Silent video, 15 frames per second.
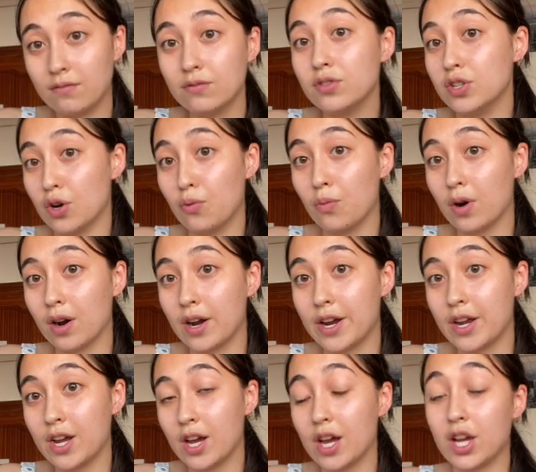don't
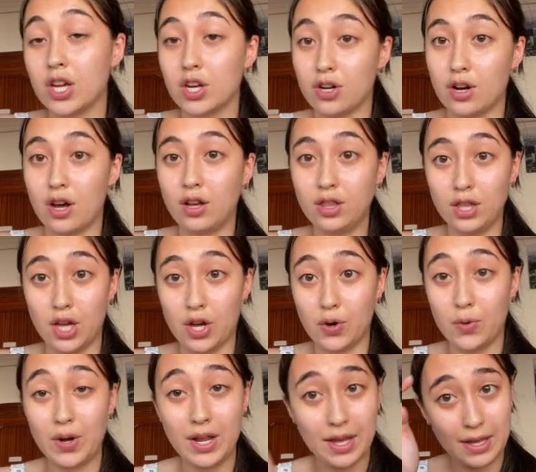worry, you're not
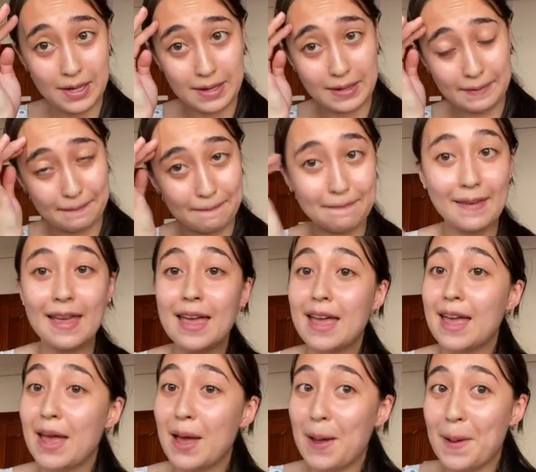alone.
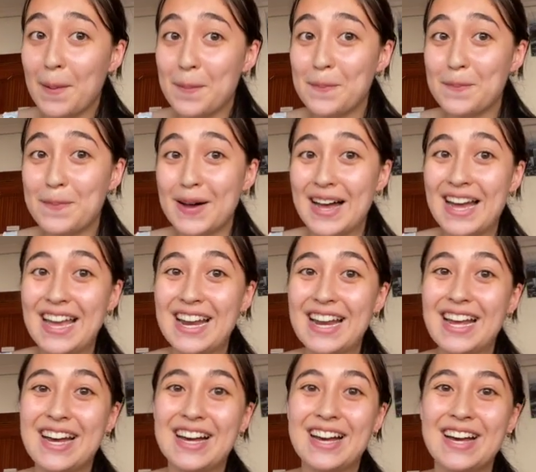But
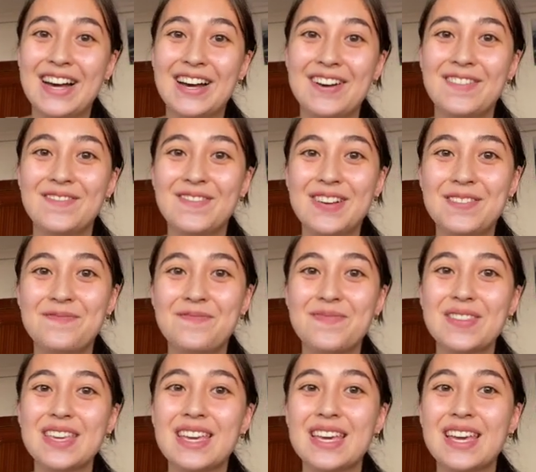
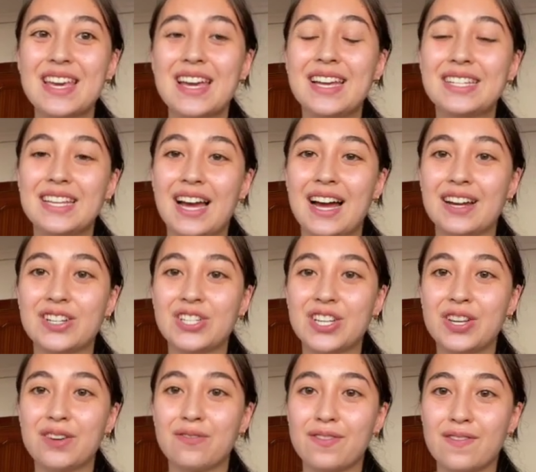it's
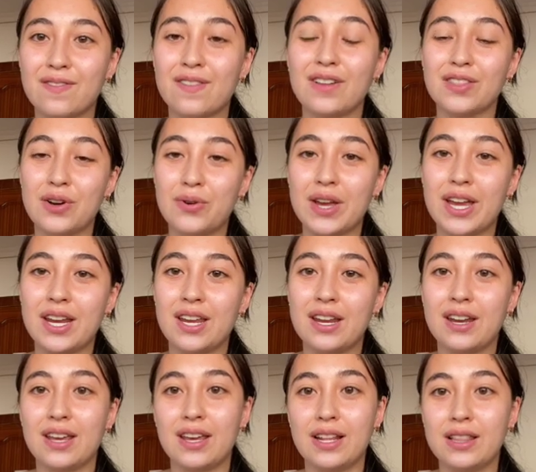actually located
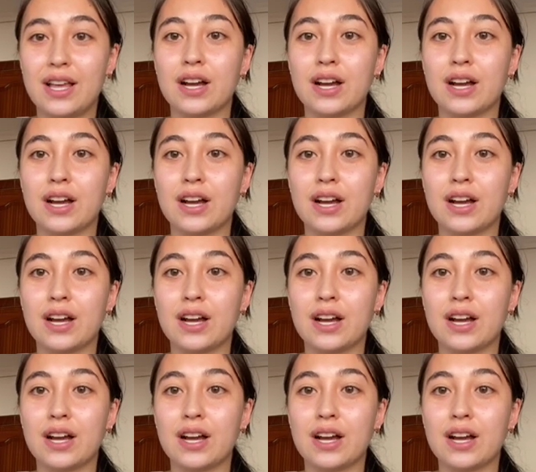in La